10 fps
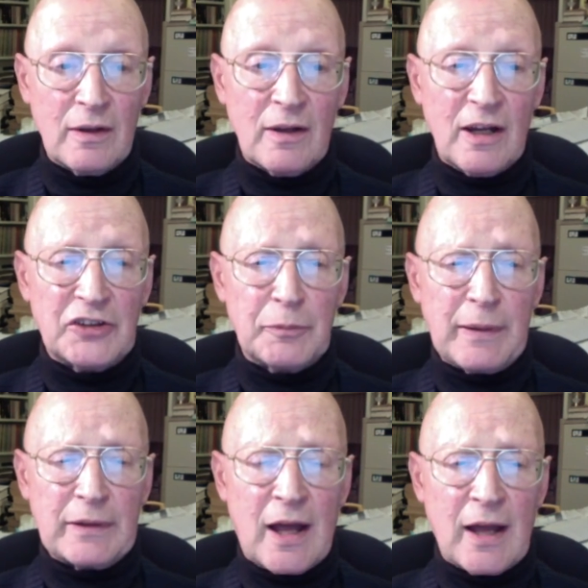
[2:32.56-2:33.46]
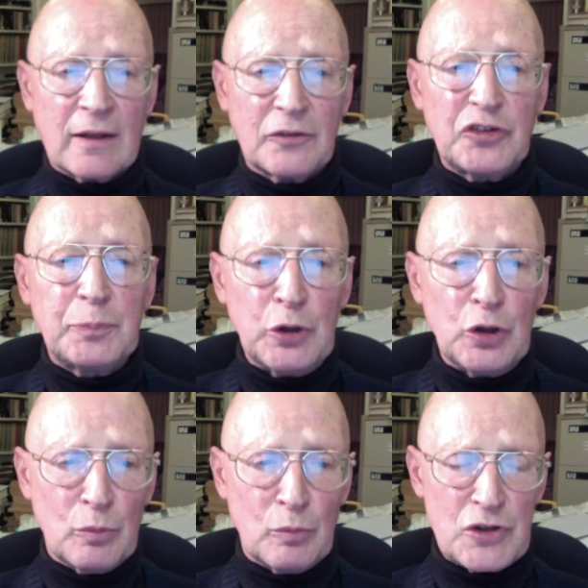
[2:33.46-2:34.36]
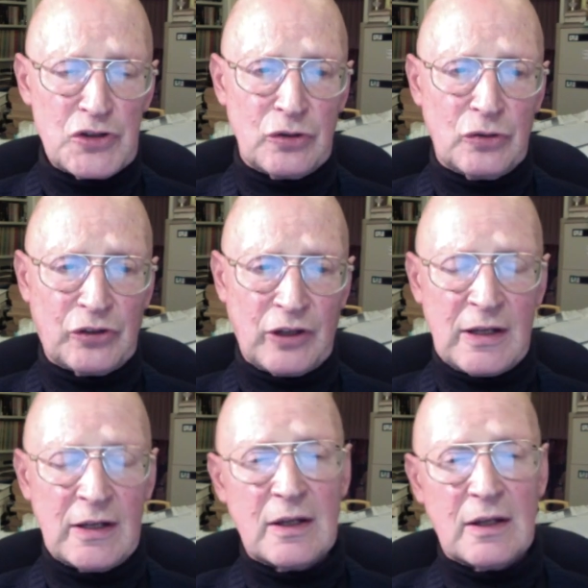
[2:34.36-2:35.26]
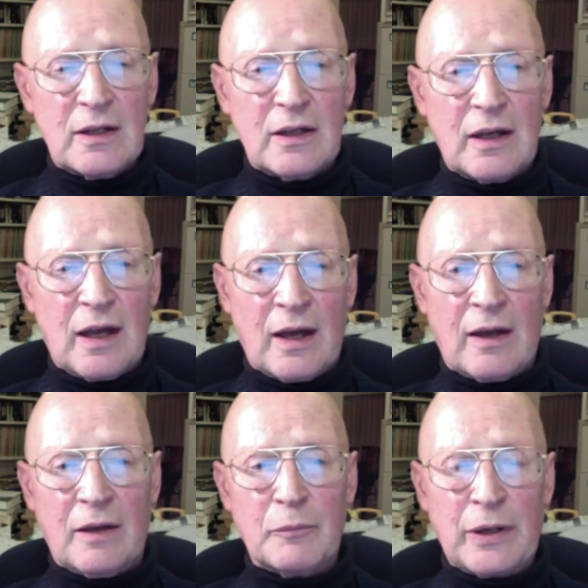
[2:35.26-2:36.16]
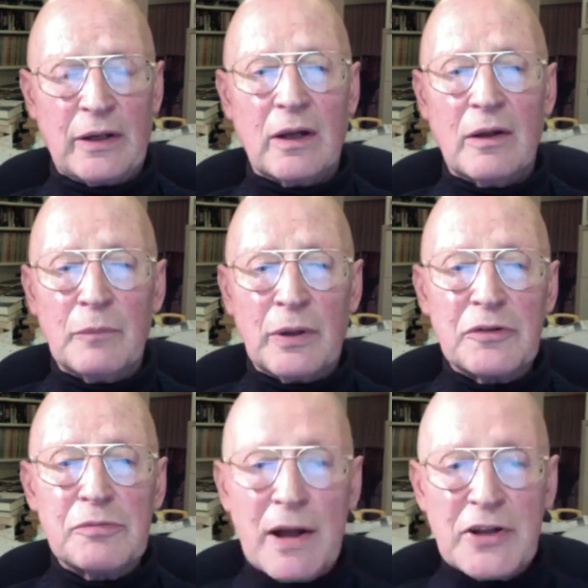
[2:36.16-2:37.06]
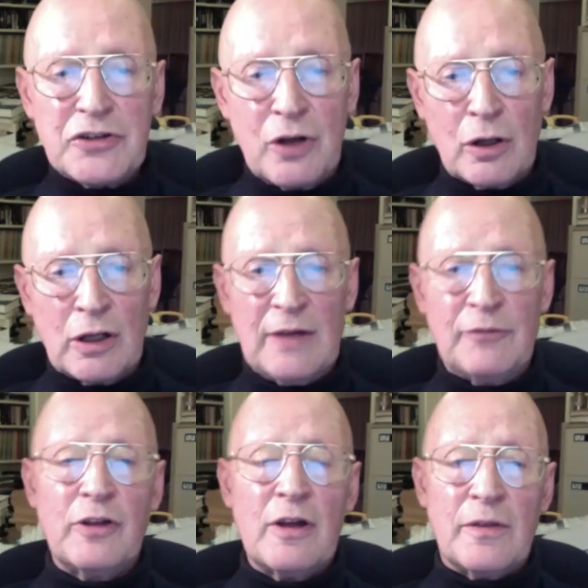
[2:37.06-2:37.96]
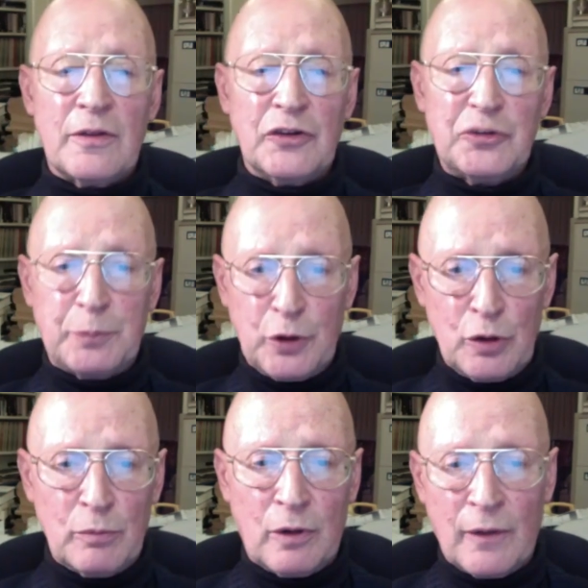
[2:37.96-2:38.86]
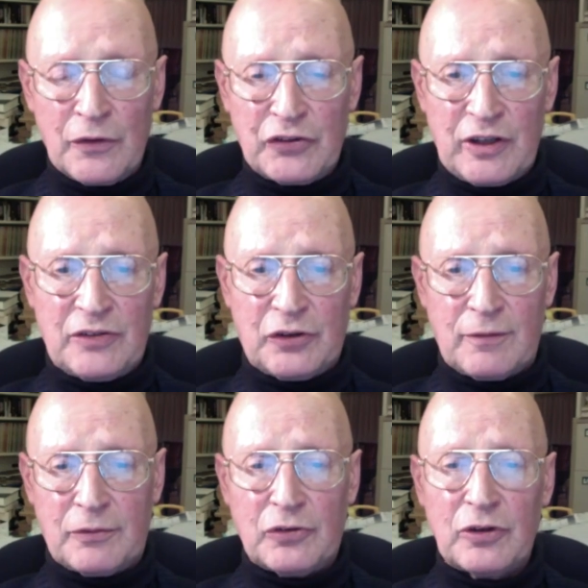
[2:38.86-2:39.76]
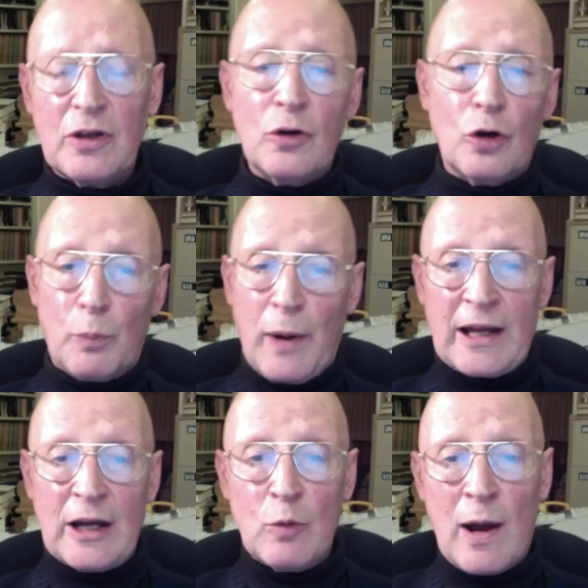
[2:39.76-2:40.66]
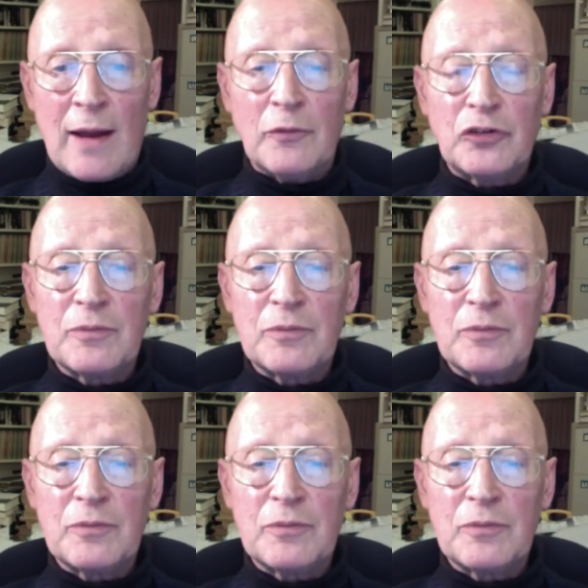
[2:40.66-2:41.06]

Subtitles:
It's a bit like spume, which you see, but it's much longer lived than spume on the sea surface or breaking waves.